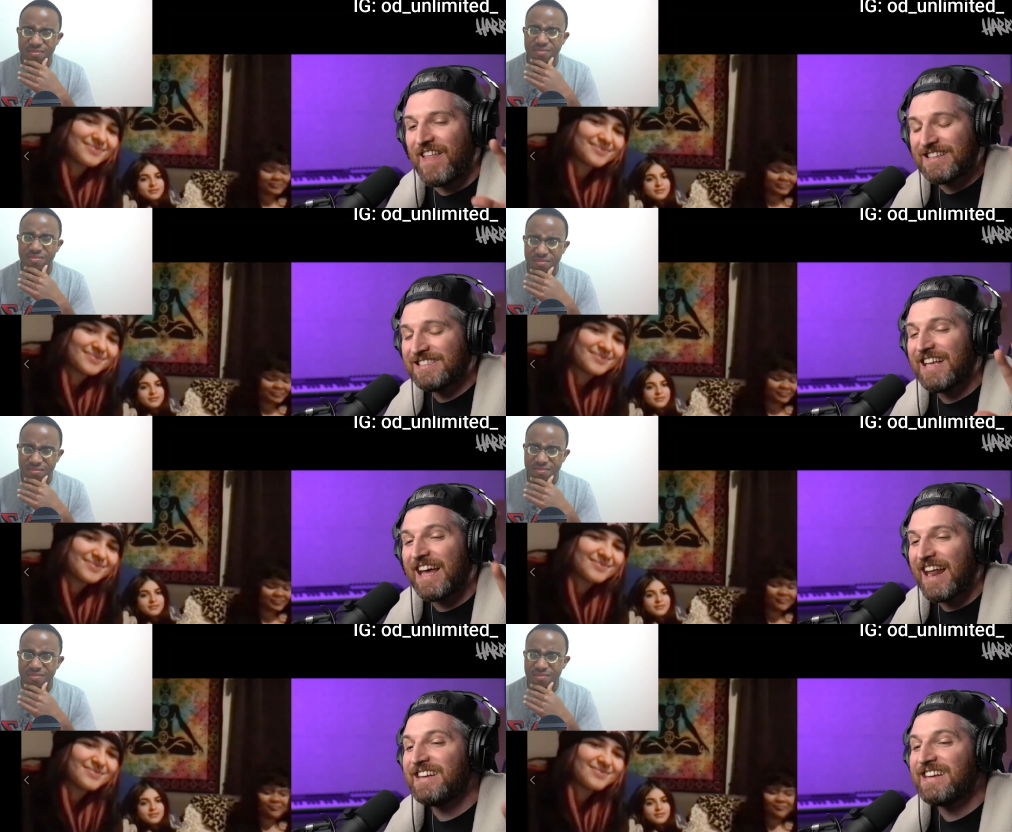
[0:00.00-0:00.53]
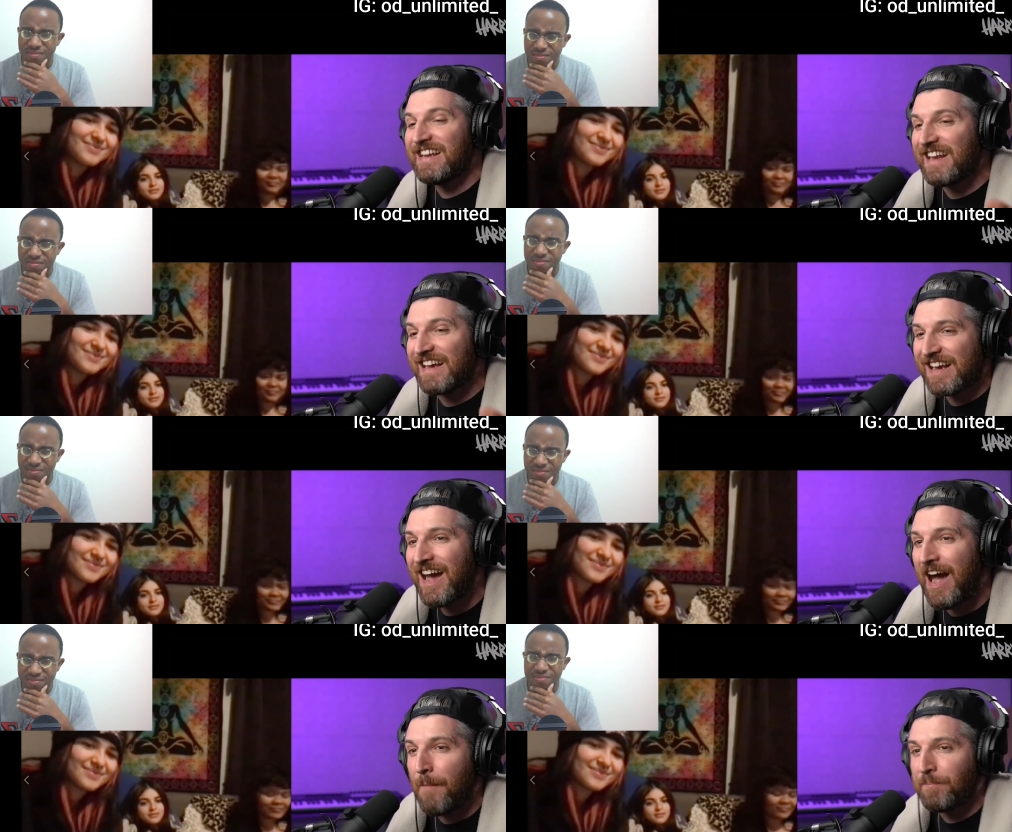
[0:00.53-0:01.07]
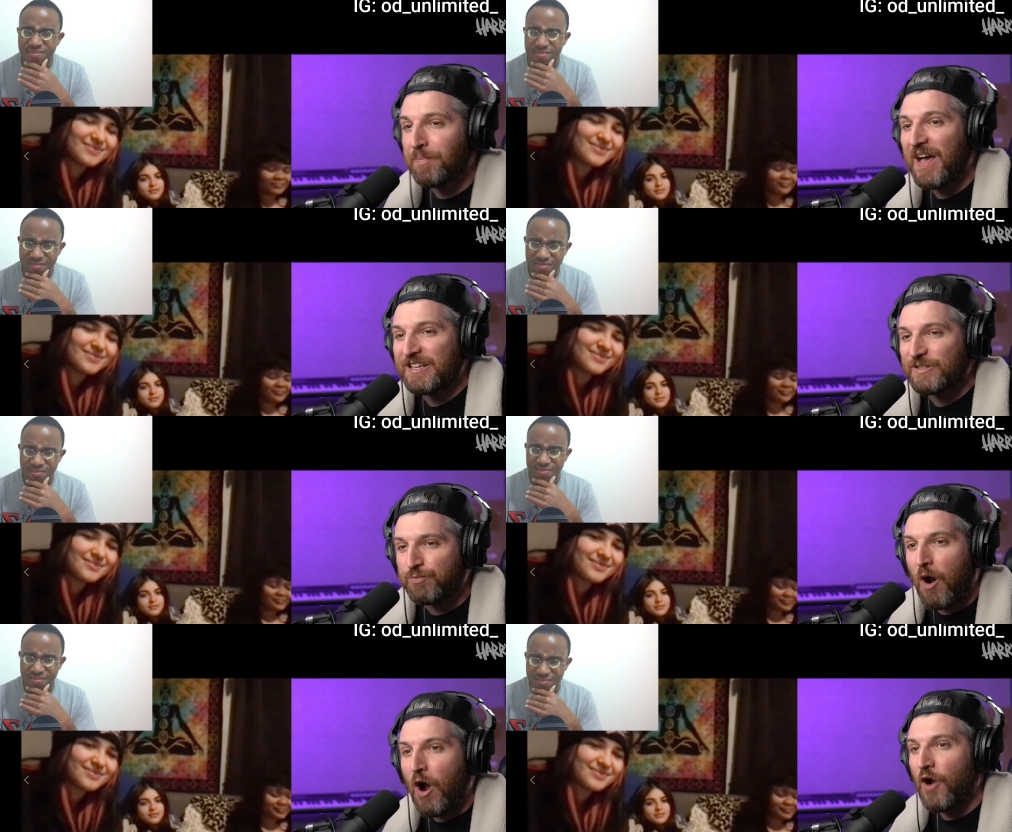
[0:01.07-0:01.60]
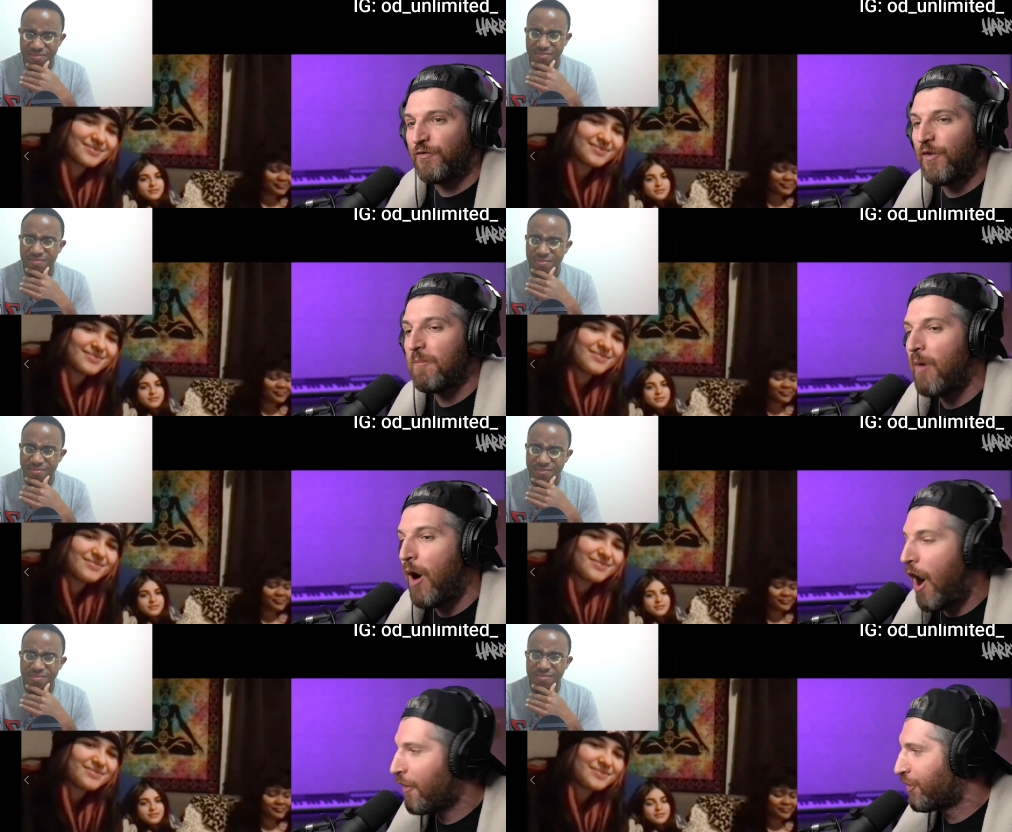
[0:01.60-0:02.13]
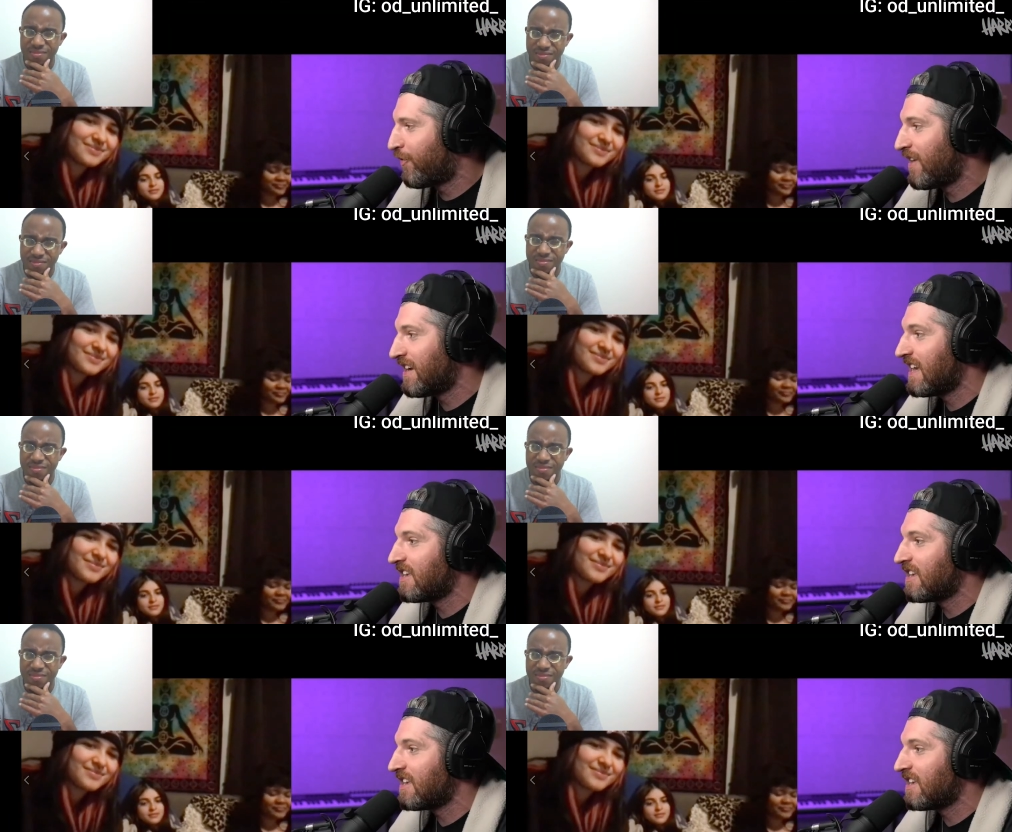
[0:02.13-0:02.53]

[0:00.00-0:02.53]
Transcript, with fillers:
Speaker 1: I need a complex word from all three of y'all. We